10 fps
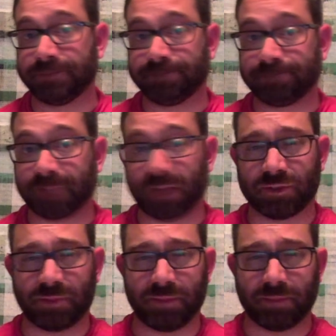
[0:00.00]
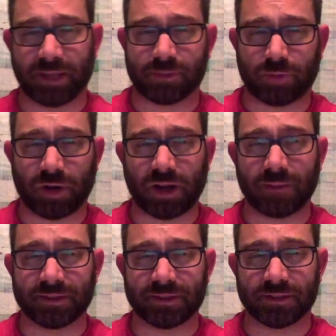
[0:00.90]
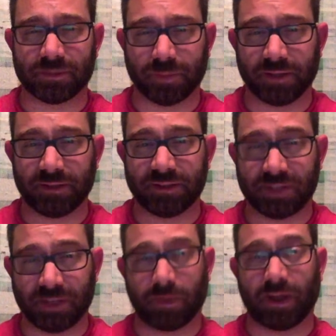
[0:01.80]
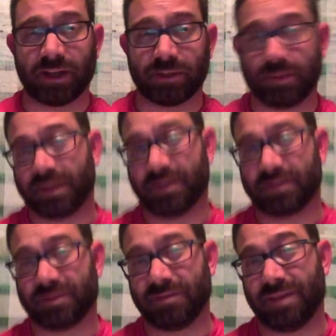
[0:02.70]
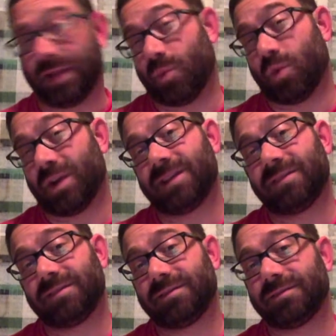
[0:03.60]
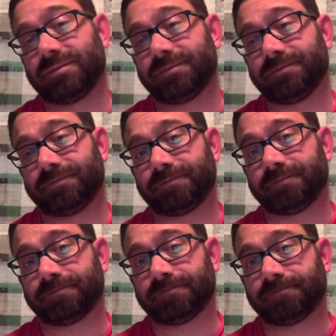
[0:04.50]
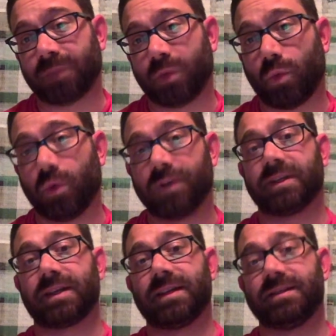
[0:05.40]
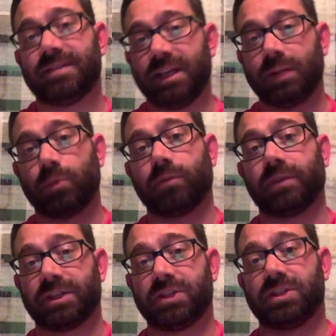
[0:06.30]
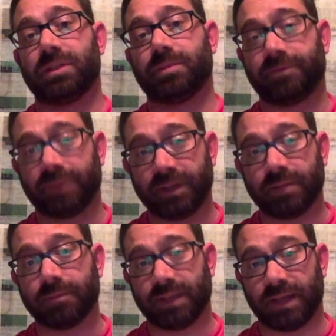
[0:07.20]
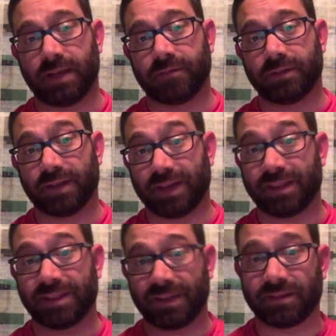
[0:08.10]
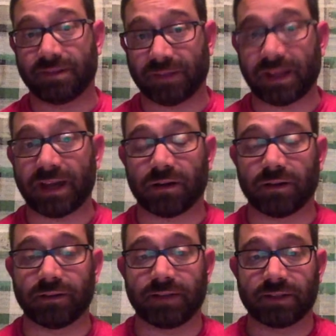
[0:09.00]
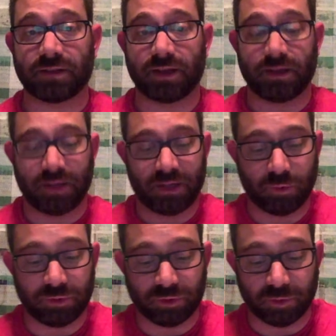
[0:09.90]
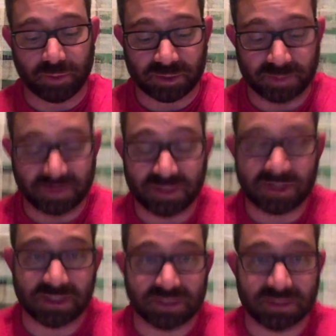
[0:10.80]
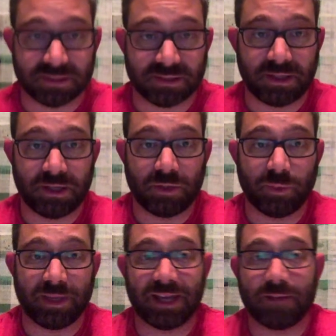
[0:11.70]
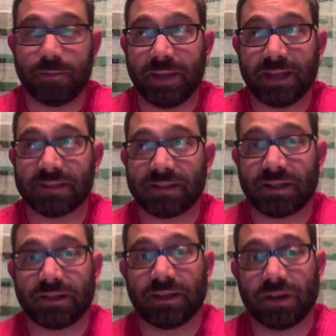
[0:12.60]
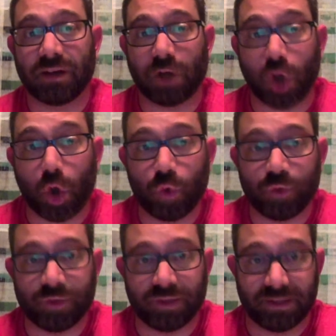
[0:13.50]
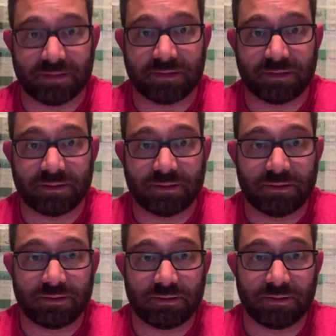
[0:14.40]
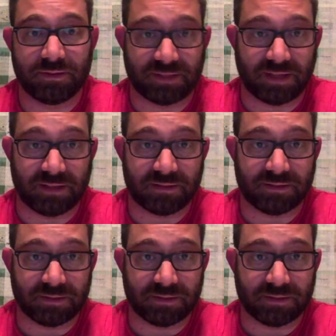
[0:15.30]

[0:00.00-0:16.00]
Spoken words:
I don't just mean by his promises, but is he obliged because they want it? Or is it a continual relationship of freedom in heaven? I think the latter, and that's what de Lubac's position is. We can't make it sound like God owes this to the saints.